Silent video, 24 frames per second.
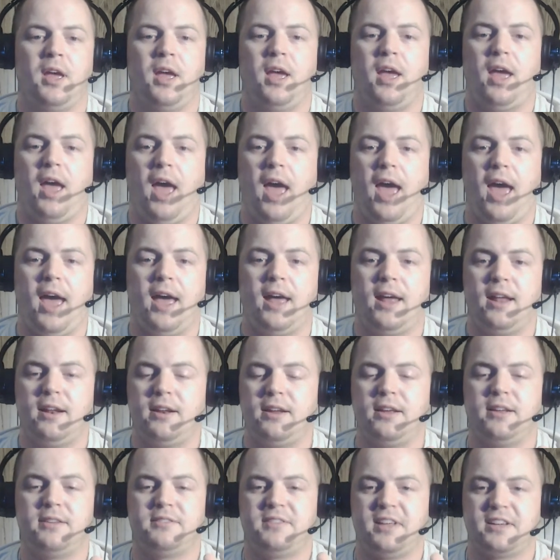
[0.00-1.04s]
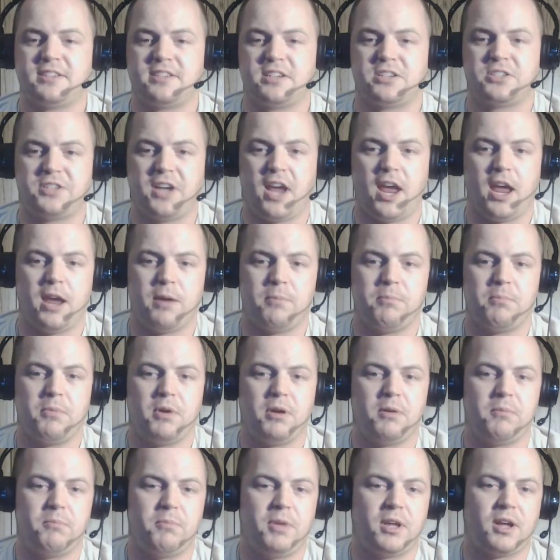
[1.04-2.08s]
And that's a shame,
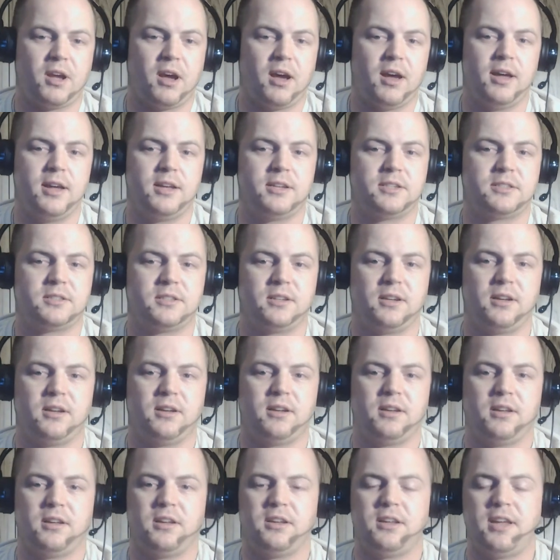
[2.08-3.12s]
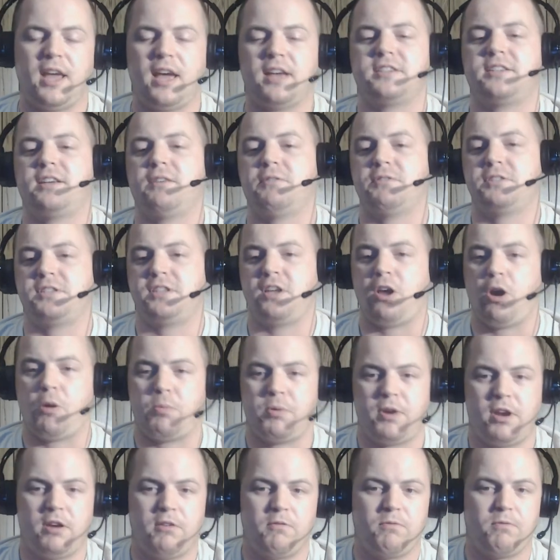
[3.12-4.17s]
because yes, it was the
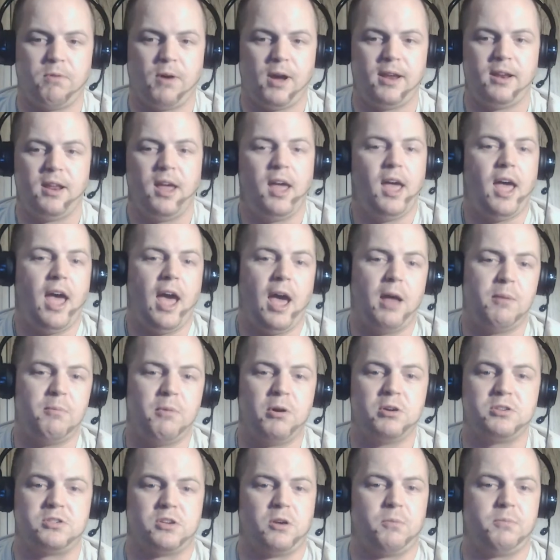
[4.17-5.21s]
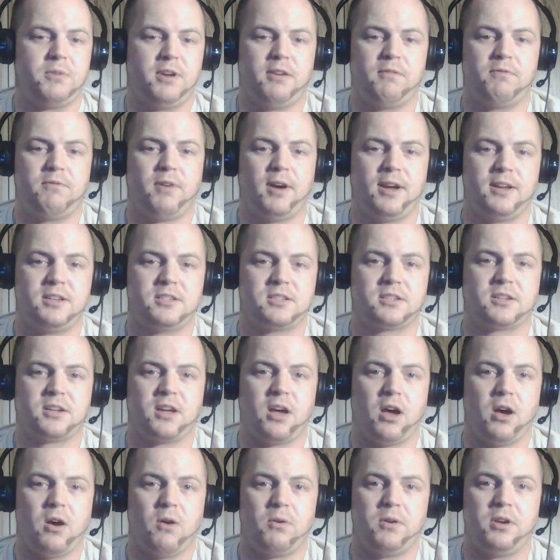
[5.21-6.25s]
opening fight, and most opening fights
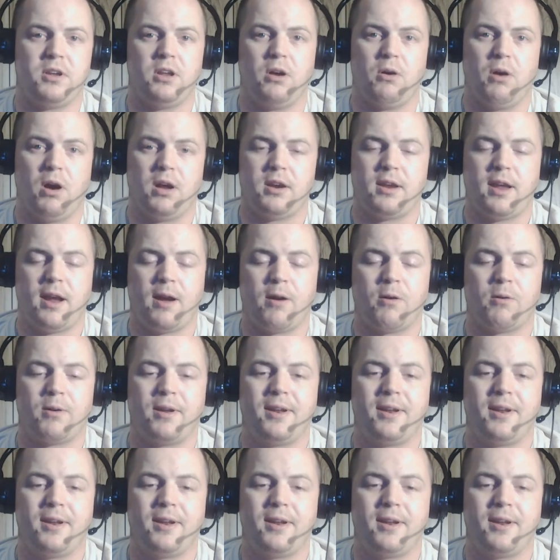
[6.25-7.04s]
go, you know, unheralded.